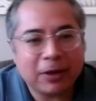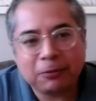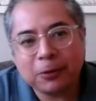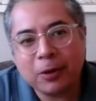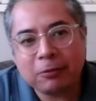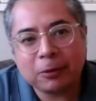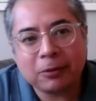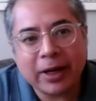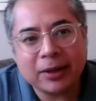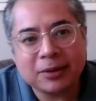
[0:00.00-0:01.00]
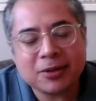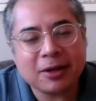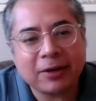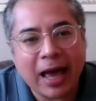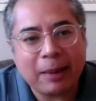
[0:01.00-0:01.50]
if you ever read
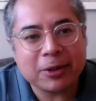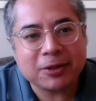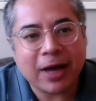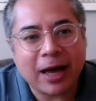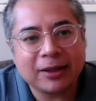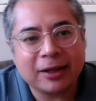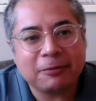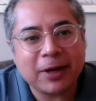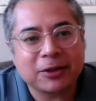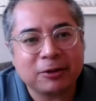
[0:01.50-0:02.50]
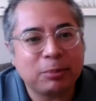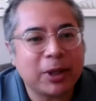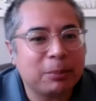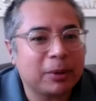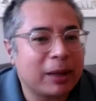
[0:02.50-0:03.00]
Seven Habits of Highly Effective People,